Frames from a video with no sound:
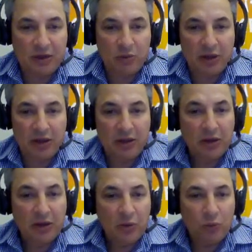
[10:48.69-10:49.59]
So
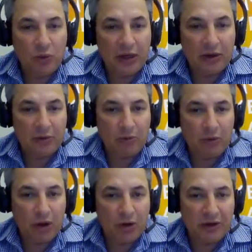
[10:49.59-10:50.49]
whether we're
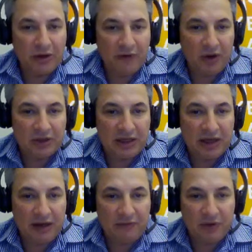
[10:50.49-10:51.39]
loading files
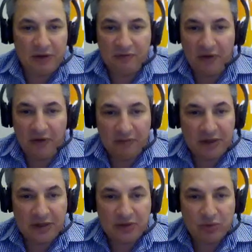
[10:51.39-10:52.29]
every 5
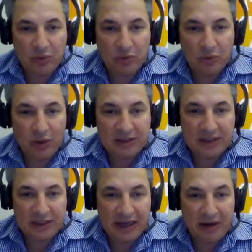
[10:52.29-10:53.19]
minutes or
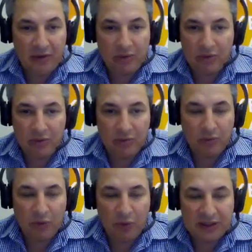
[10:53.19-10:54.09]
once an hour or
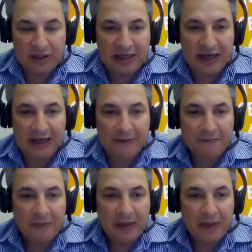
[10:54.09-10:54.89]
once a day,